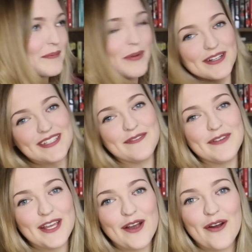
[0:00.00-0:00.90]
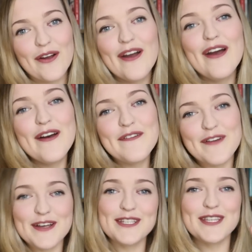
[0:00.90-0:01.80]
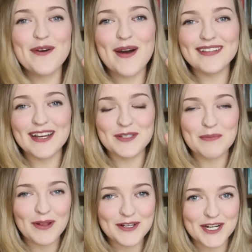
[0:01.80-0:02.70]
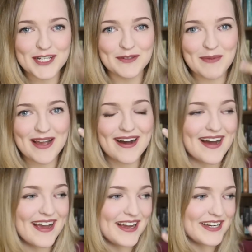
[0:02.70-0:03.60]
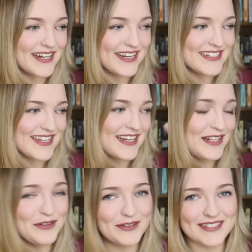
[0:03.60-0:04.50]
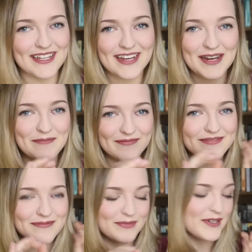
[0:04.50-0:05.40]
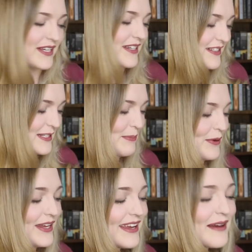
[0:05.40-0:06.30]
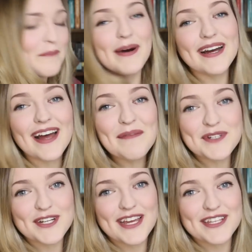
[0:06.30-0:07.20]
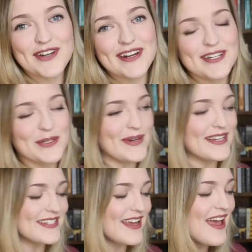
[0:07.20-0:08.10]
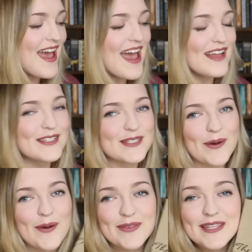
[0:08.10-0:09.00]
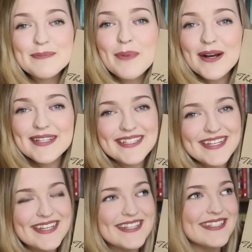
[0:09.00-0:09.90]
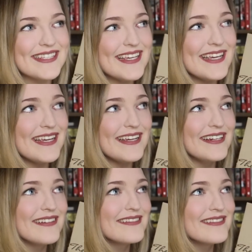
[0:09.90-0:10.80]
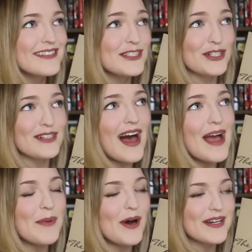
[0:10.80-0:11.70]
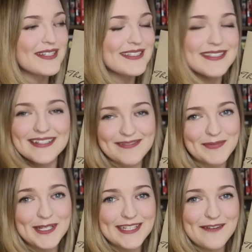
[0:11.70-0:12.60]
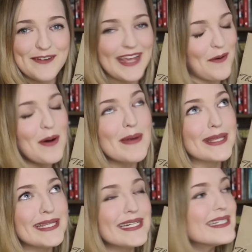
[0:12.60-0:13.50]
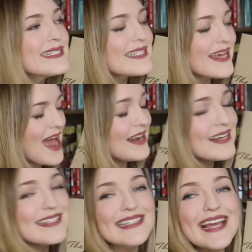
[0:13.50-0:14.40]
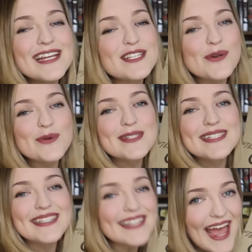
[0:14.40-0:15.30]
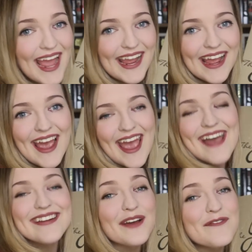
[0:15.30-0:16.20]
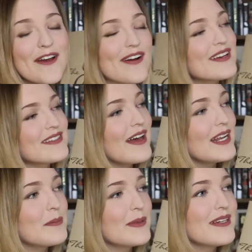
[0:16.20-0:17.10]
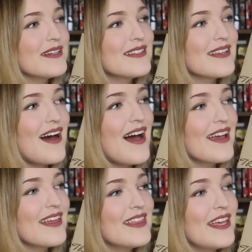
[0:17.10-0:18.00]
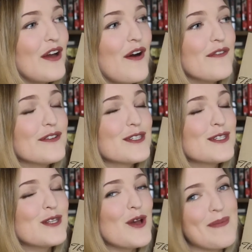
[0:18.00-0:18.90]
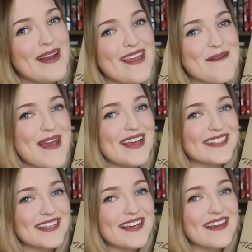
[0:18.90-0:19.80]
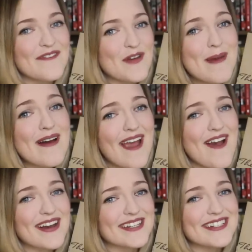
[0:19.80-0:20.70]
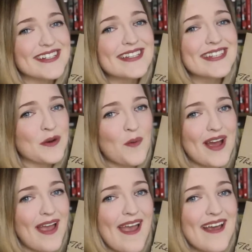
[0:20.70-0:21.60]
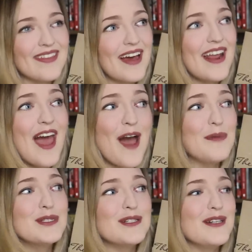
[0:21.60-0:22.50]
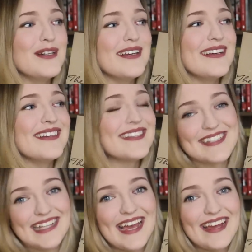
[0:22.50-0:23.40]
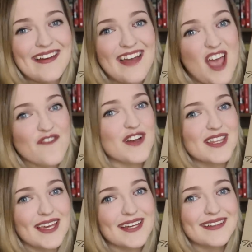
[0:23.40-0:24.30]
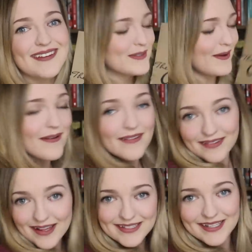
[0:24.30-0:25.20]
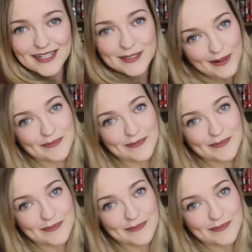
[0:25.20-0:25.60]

unboxing video. First of all, I'd like to apologise for my eye. I cut it and it looks like I'm pretty spooky, but I'm just going to get straight into it. And so this box is the July box because I forget what month it is. And it is Ladies Who Slay and I'm very excited because I can think of so many amazing female characters in YA that absolutely slay everything. So let's get to